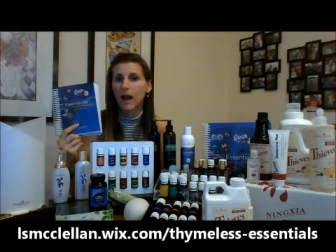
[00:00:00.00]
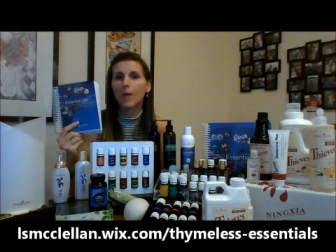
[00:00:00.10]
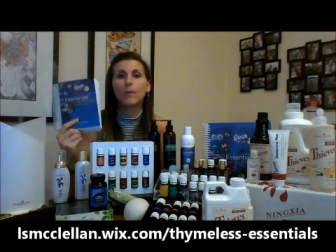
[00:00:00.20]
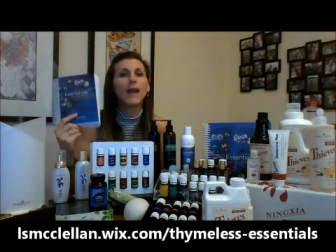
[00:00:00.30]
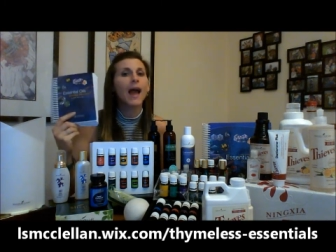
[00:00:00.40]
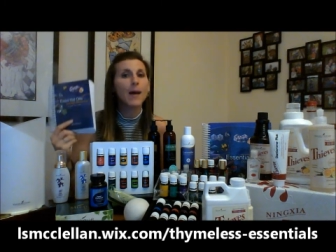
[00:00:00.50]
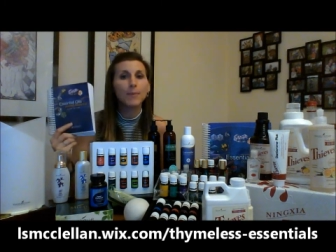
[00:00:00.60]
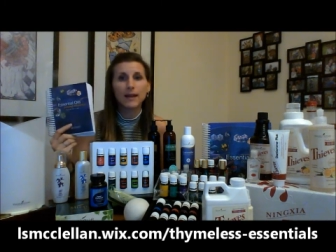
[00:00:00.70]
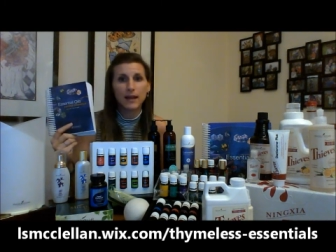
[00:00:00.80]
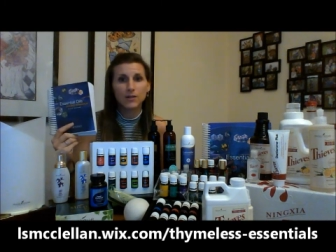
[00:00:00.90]
I'll be
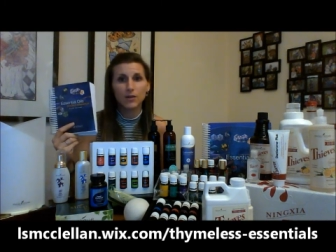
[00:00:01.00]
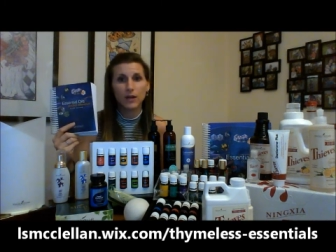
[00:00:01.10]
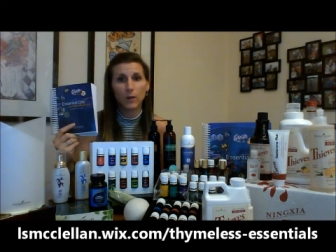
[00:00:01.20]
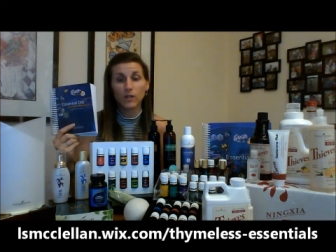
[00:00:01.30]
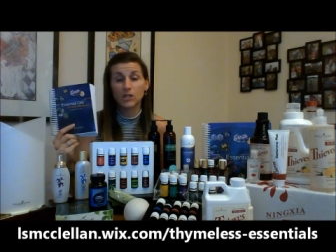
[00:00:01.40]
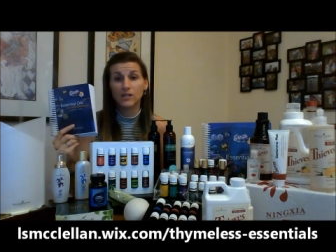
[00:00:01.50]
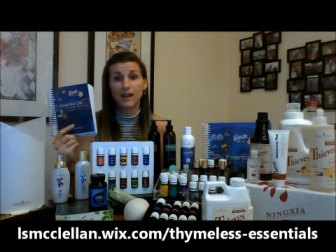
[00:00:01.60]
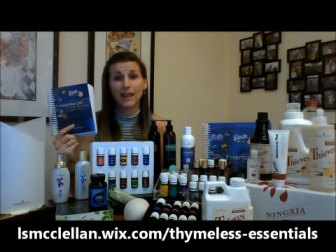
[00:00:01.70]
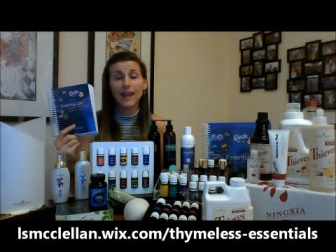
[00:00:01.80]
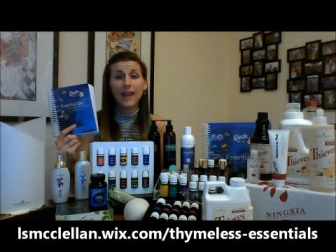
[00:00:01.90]
happy to answer any questions that
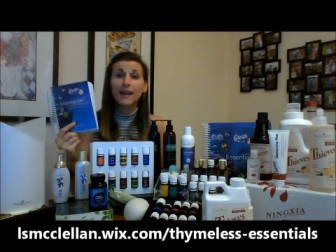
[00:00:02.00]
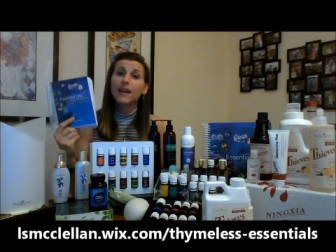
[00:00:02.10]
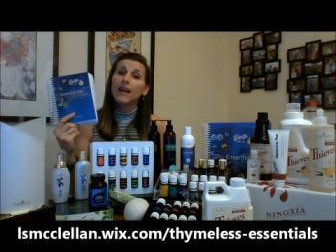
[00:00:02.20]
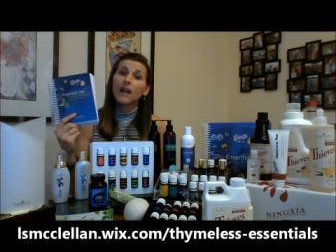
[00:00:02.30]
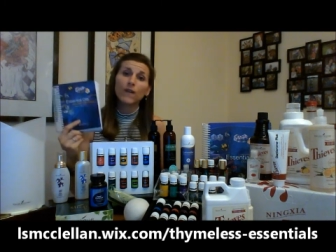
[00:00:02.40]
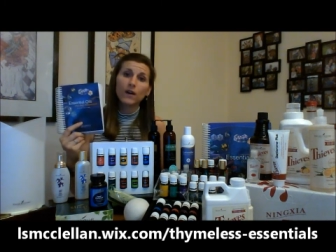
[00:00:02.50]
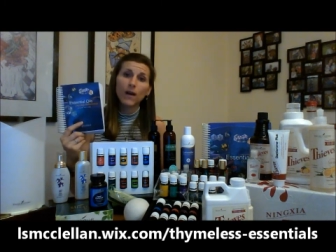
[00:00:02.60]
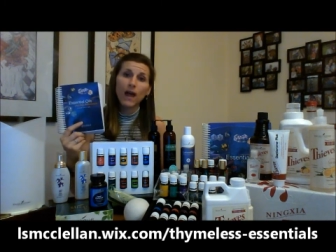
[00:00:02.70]
I can. If I don't